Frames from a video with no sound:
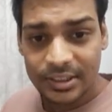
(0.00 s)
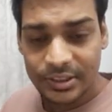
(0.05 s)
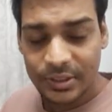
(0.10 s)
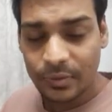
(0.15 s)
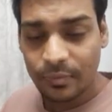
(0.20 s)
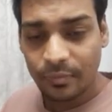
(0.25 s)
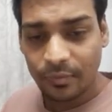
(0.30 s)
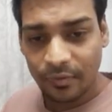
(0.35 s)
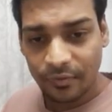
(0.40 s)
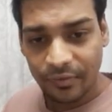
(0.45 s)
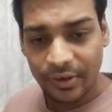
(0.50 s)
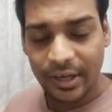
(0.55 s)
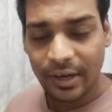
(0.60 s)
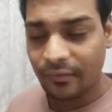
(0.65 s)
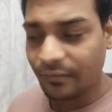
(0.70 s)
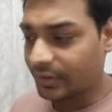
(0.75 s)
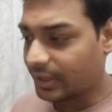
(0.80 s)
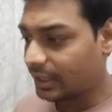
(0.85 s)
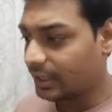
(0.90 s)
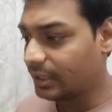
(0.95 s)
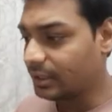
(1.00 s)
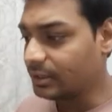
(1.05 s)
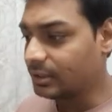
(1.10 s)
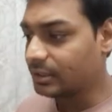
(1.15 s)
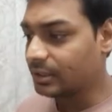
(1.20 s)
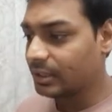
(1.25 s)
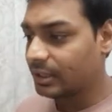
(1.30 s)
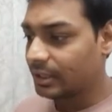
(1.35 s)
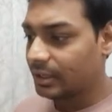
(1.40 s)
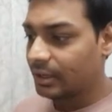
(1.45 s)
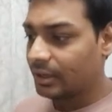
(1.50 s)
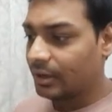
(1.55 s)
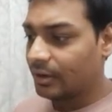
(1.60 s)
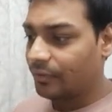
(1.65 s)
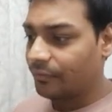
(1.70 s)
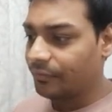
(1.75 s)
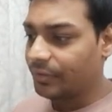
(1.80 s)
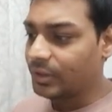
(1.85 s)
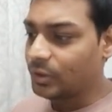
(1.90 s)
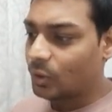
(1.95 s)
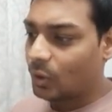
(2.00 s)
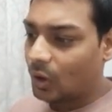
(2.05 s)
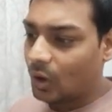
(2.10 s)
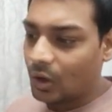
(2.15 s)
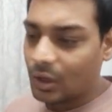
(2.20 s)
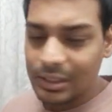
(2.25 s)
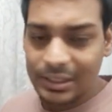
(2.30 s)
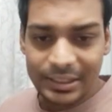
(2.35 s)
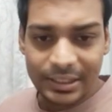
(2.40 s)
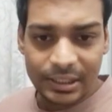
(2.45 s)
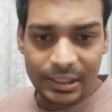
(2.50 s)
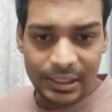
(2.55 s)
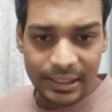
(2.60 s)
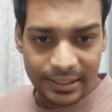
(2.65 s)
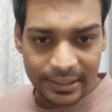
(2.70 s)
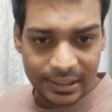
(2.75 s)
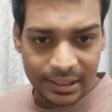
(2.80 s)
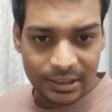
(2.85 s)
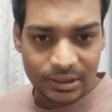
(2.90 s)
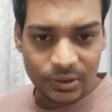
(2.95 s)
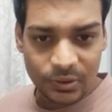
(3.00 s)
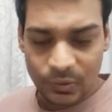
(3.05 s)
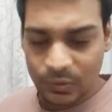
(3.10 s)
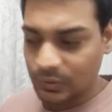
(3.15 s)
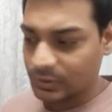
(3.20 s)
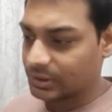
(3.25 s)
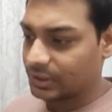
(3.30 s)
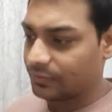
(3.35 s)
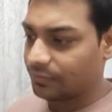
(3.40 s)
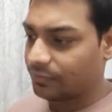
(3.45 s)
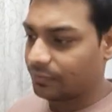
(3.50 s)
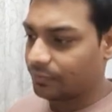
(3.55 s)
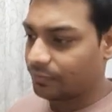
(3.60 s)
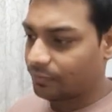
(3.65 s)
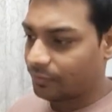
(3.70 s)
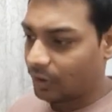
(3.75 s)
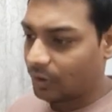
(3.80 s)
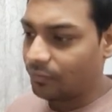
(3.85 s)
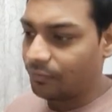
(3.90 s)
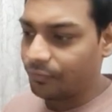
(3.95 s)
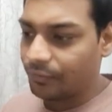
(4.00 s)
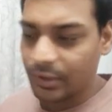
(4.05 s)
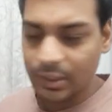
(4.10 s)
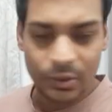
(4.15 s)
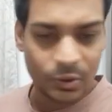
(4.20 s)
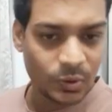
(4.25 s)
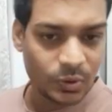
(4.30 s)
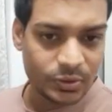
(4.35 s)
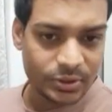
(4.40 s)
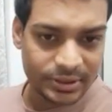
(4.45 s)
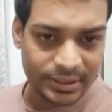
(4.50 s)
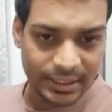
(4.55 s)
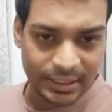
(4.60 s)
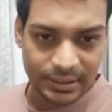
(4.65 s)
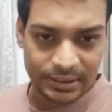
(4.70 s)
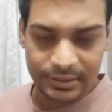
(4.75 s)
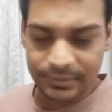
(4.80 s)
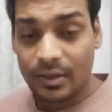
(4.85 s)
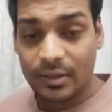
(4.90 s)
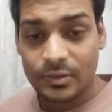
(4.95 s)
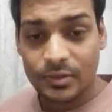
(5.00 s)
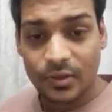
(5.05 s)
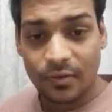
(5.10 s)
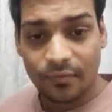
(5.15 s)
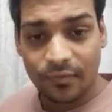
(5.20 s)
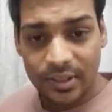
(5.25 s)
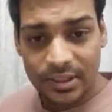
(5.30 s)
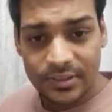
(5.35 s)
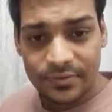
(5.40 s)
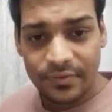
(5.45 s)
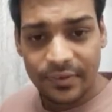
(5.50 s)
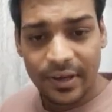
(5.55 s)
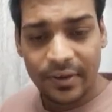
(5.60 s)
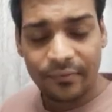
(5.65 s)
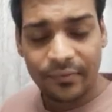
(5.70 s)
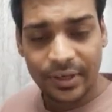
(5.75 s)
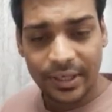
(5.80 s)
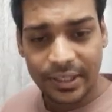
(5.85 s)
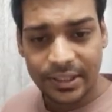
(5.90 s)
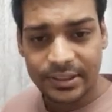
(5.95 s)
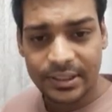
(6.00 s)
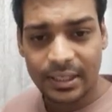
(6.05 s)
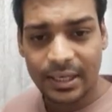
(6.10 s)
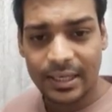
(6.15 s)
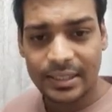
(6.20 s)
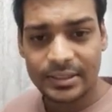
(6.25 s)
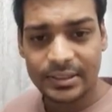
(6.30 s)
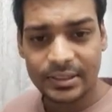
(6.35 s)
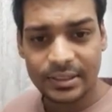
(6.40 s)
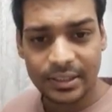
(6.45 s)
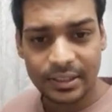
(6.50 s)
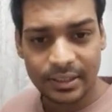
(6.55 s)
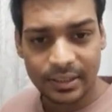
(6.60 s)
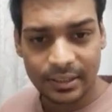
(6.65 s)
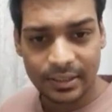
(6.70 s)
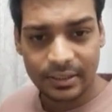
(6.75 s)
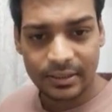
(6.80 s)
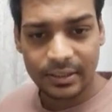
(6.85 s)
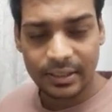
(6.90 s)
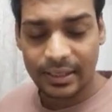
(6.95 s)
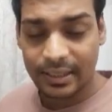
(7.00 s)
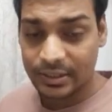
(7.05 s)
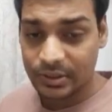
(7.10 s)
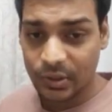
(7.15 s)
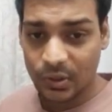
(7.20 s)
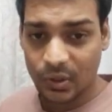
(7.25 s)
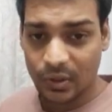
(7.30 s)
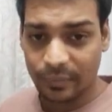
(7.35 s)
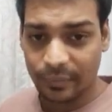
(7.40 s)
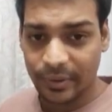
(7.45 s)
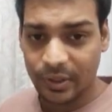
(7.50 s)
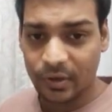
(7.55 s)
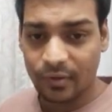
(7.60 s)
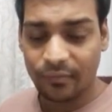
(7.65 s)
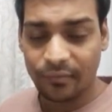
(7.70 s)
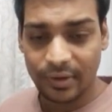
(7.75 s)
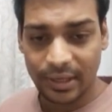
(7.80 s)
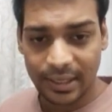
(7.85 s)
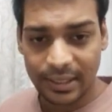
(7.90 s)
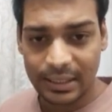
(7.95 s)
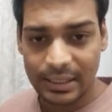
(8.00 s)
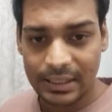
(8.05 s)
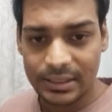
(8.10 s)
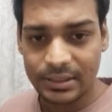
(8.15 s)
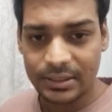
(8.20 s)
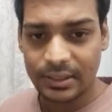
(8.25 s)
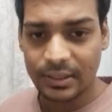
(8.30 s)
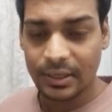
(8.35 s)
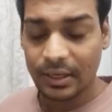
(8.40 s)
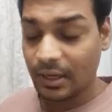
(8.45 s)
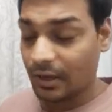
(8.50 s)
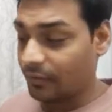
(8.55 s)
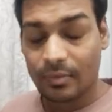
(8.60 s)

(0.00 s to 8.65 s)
assume we have current with all the linked list nodes from 1 to 6. So once we have initialized the current as a copy of linked list,